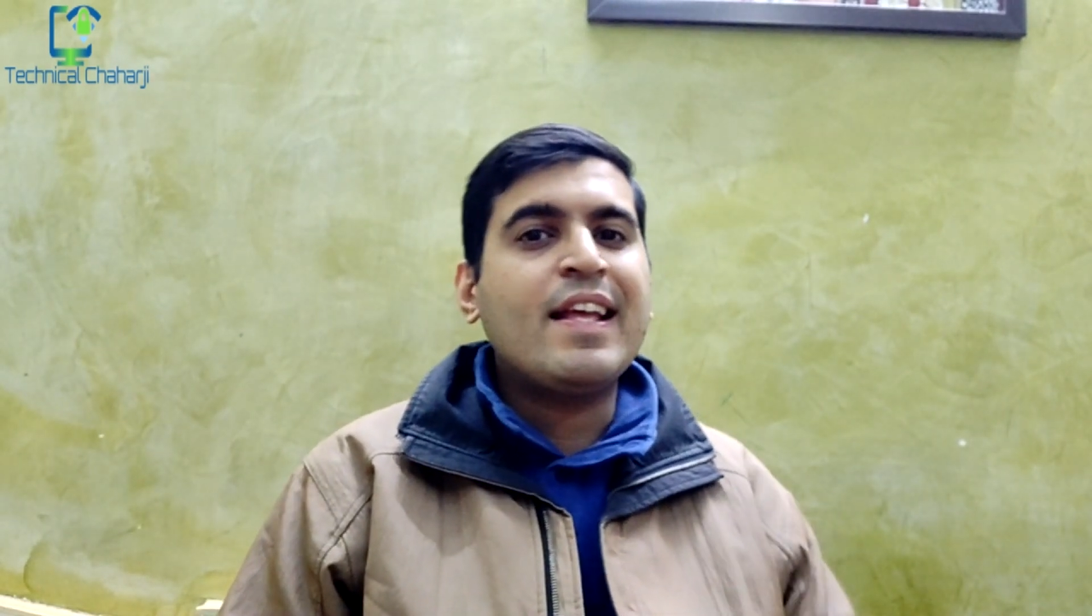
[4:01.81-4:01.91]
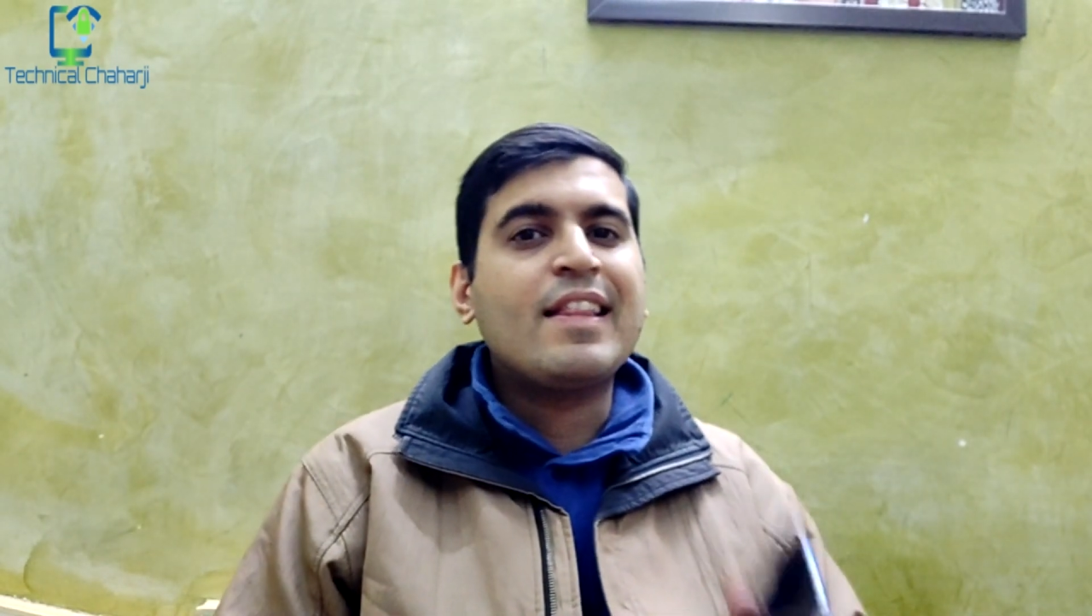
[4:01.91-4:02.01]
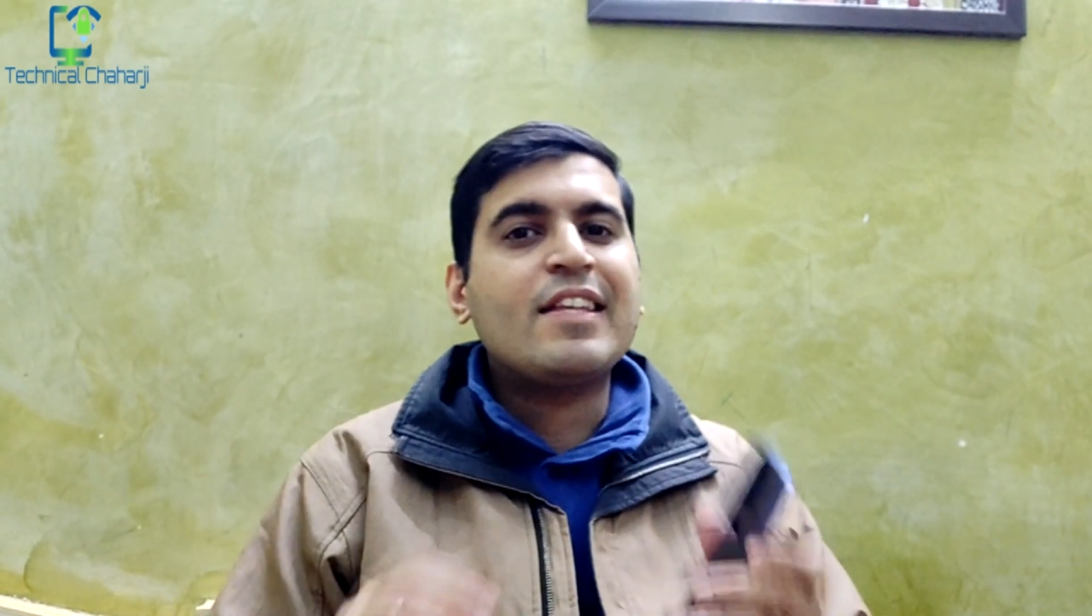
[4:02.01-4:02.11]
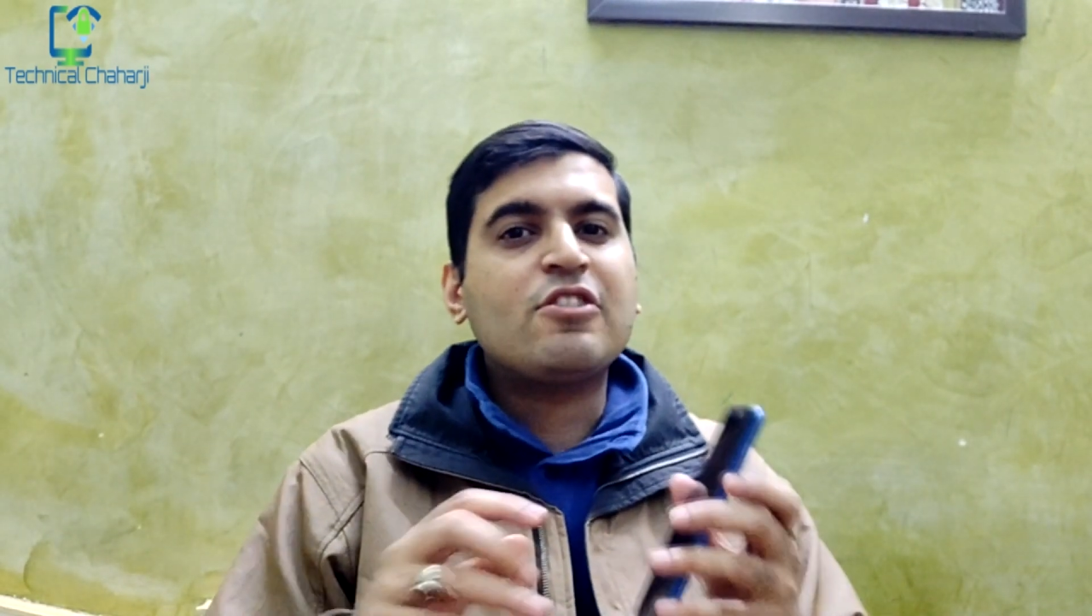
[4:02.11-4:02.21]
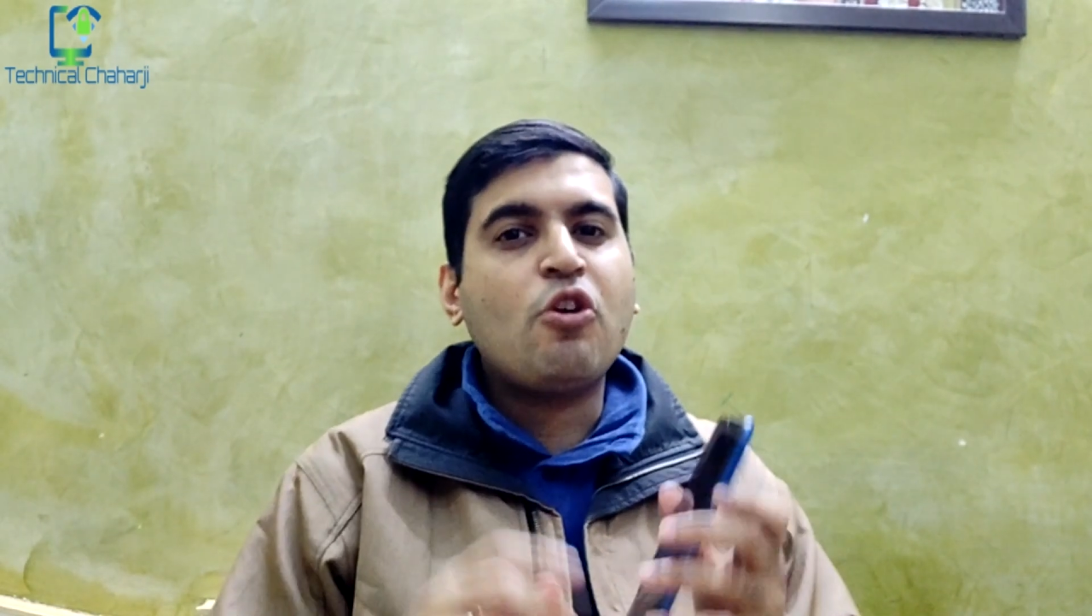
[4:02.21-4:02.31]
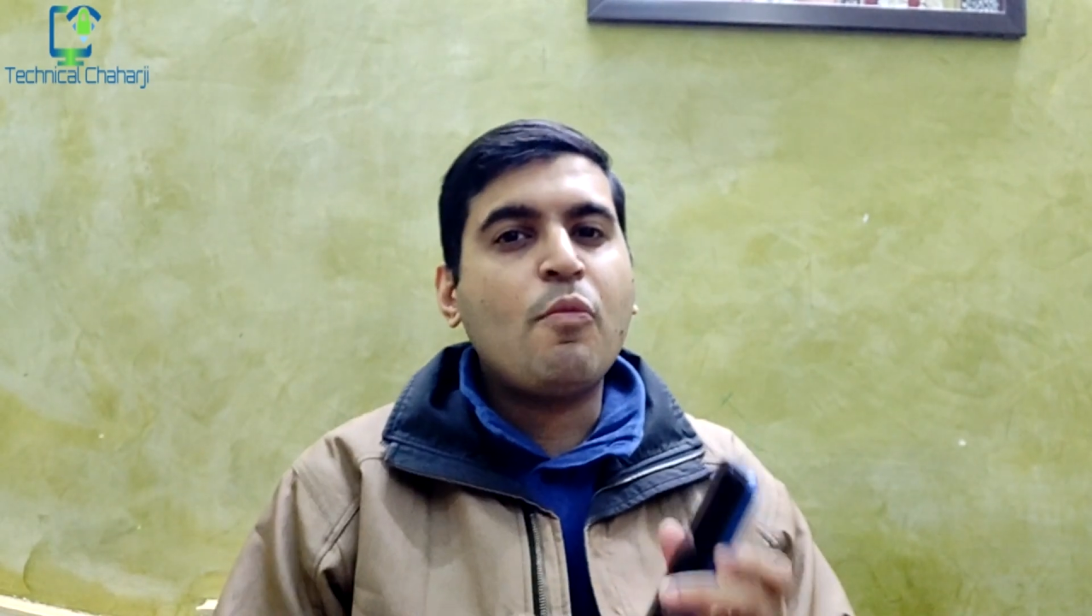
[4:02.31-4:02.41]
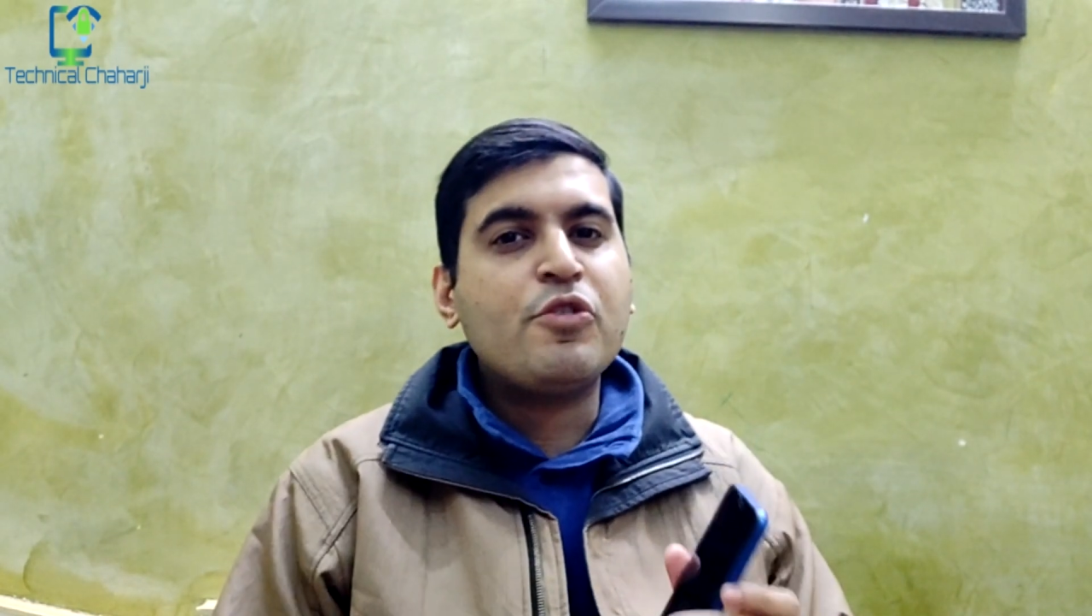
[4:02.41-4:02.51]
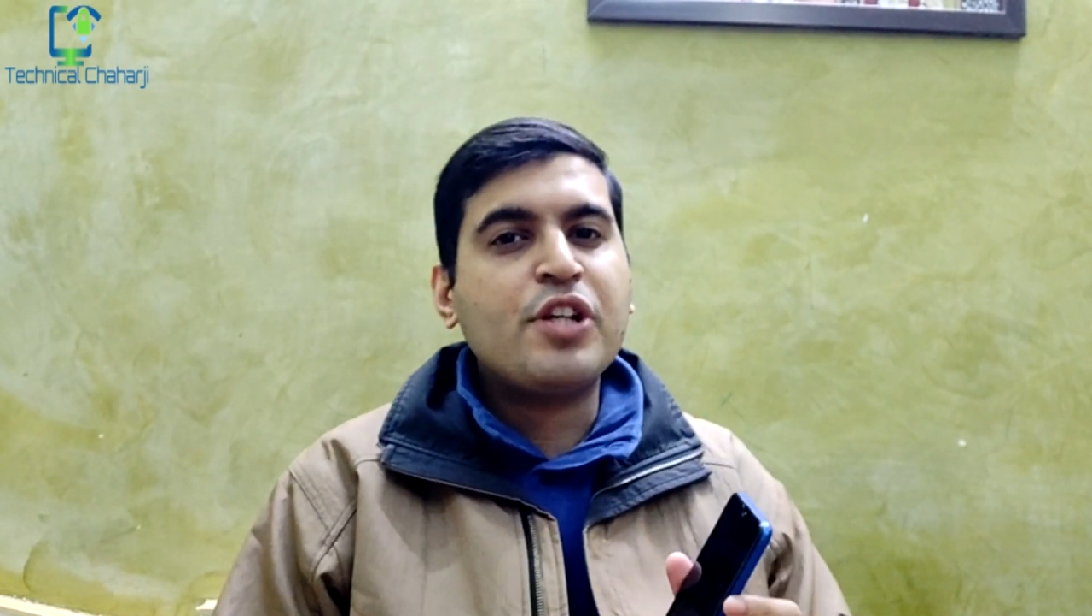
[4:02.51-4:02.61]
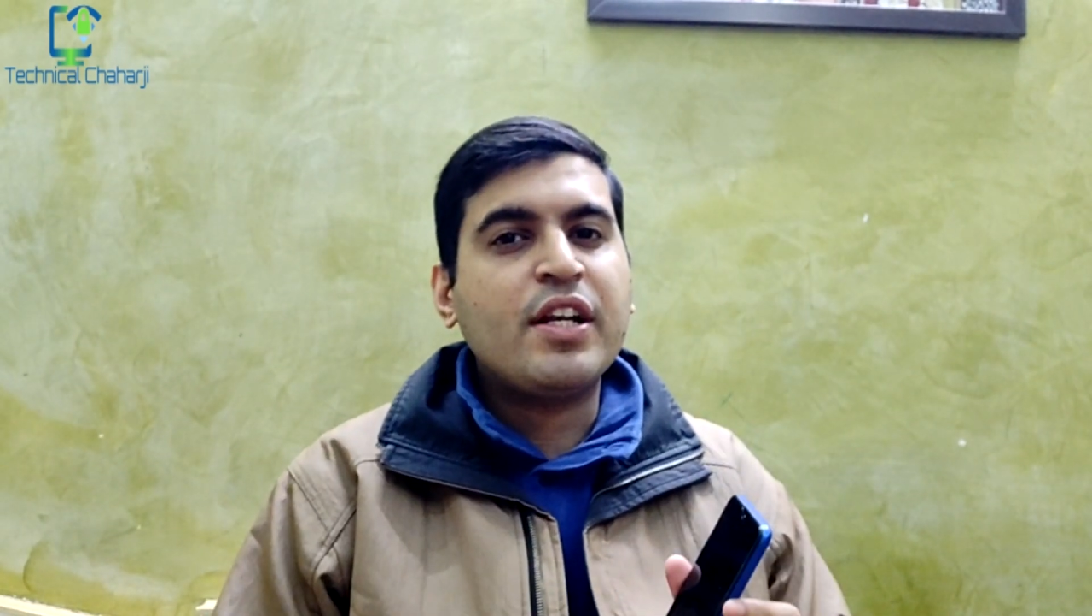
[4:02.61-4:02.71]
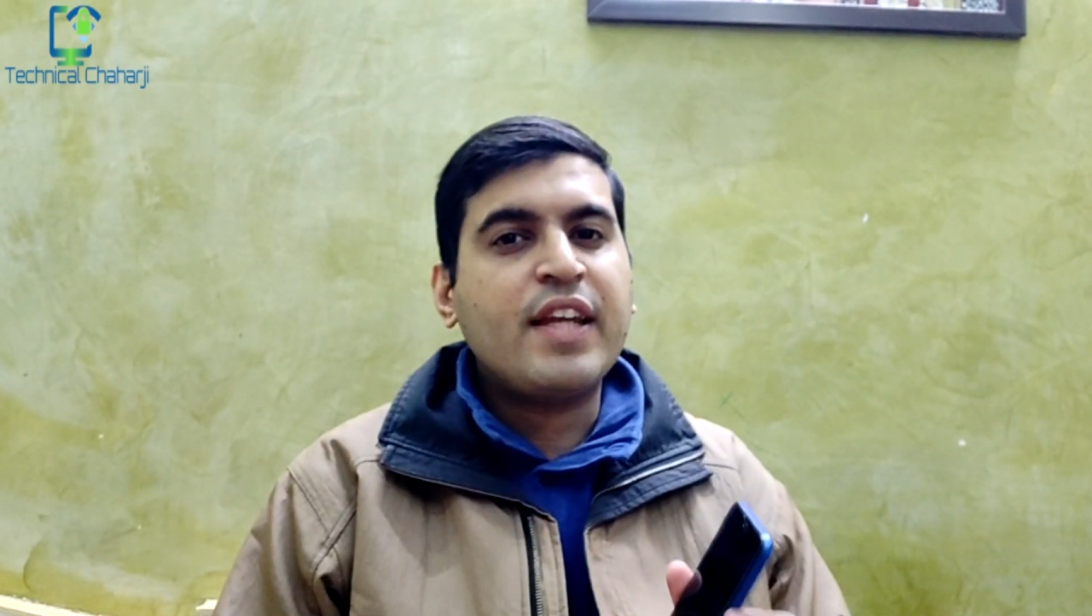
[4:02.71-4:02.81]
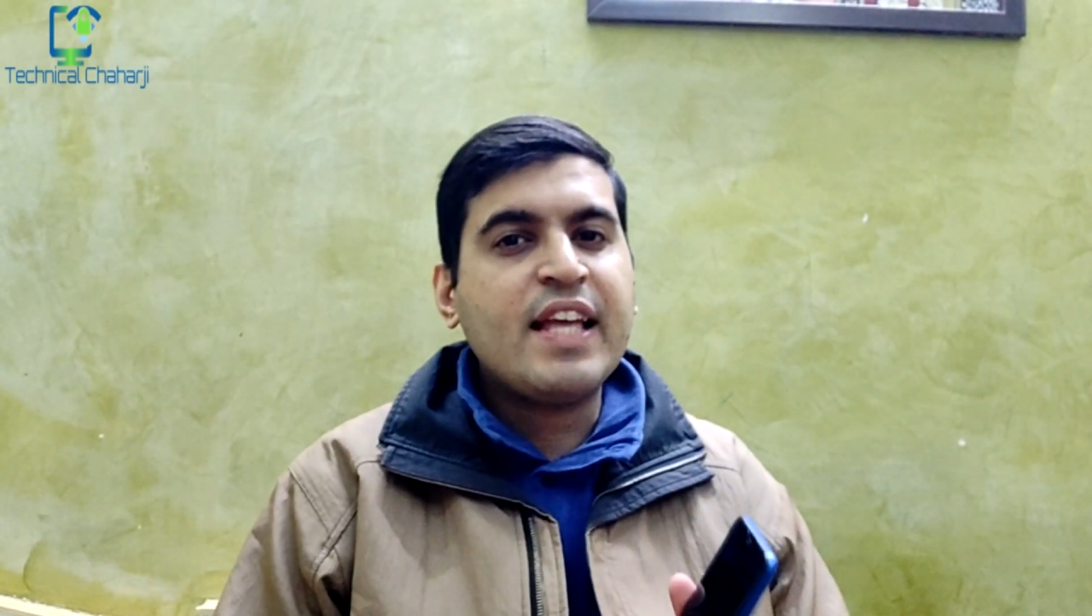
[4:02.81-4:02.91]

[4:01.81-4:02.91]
the slow motion